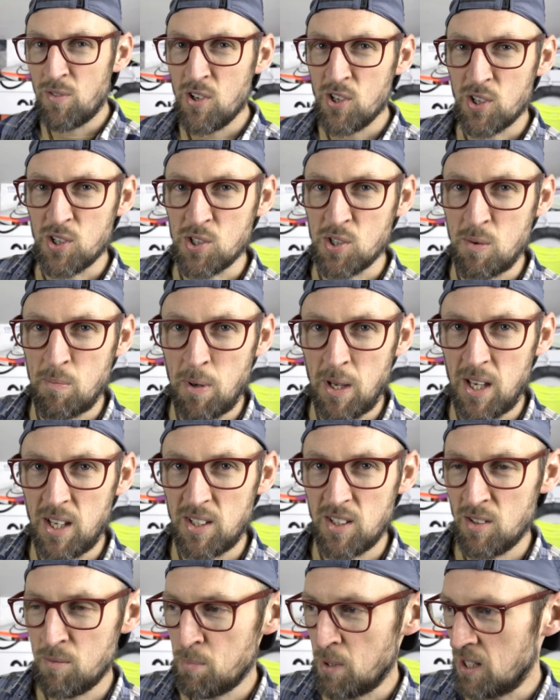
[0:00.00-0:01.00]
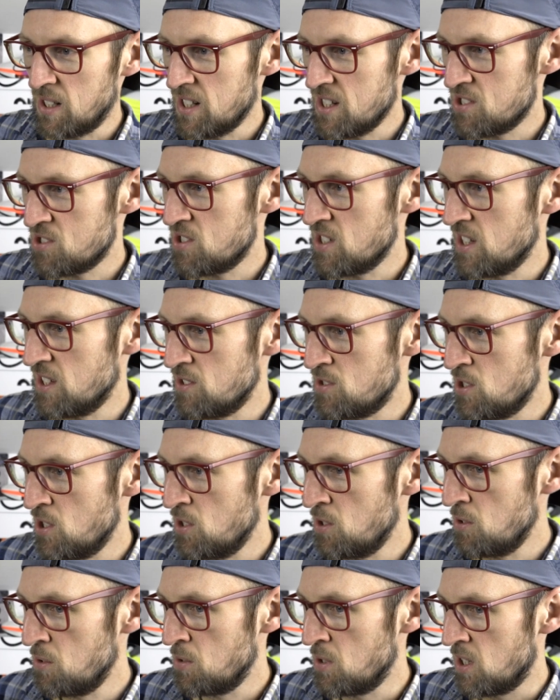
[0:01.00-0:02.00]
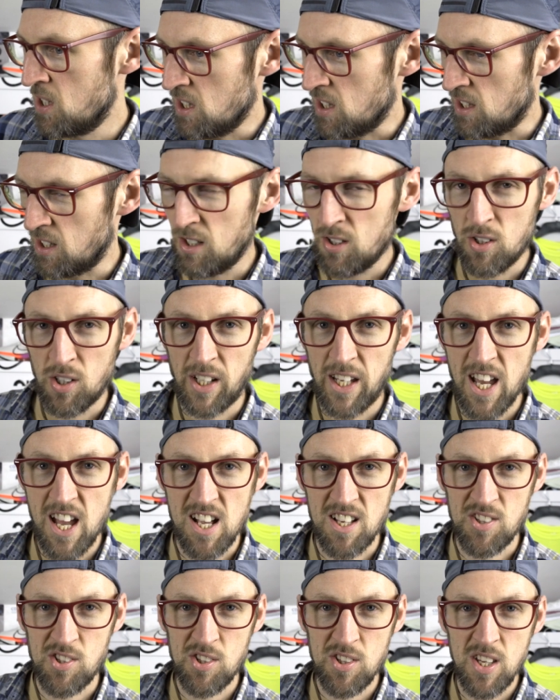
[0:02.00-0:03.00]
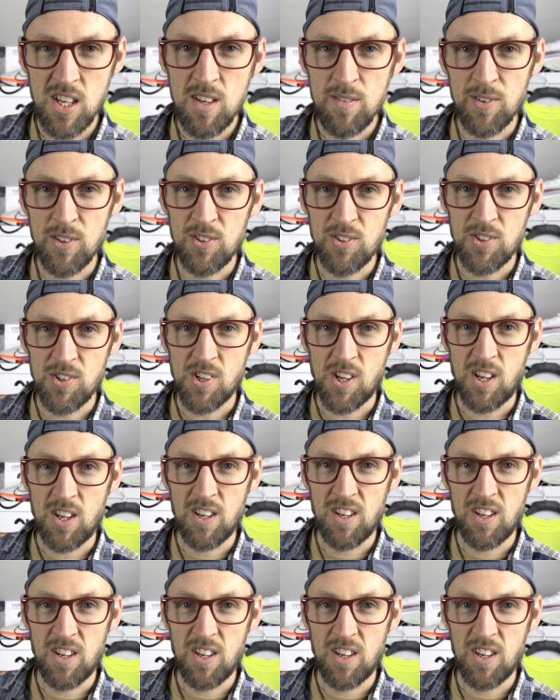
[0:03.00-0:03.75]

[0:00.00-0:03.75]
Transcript: Fergus appeared. I've been listening to a lot of Cat Stevens.